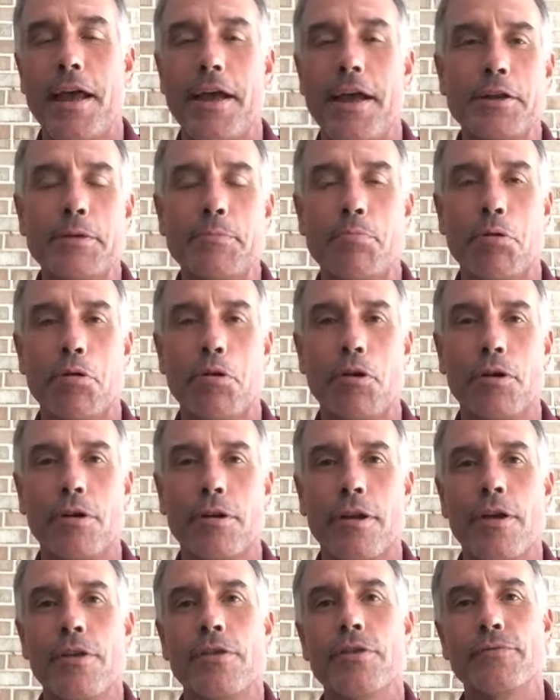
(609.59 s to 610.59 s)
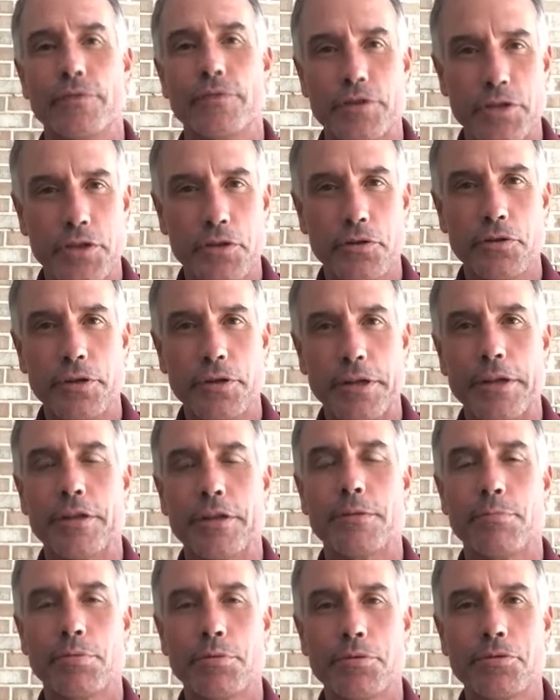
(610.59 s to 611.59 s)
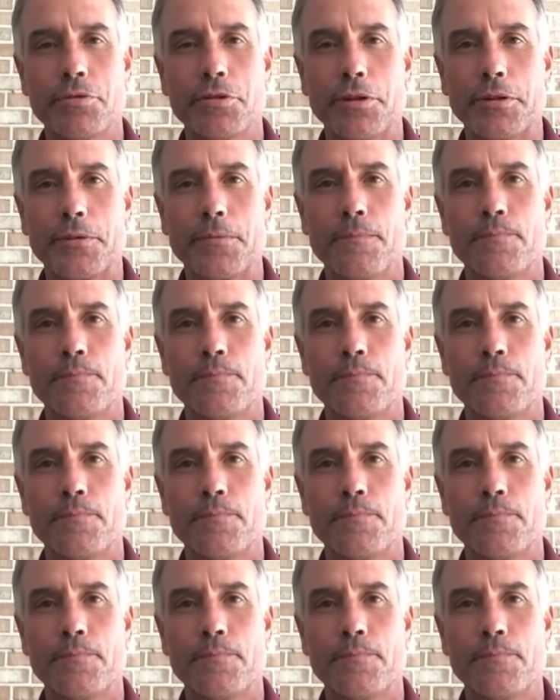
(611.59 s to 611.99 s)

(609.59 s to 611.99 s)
Aggie Park, the facility and the building.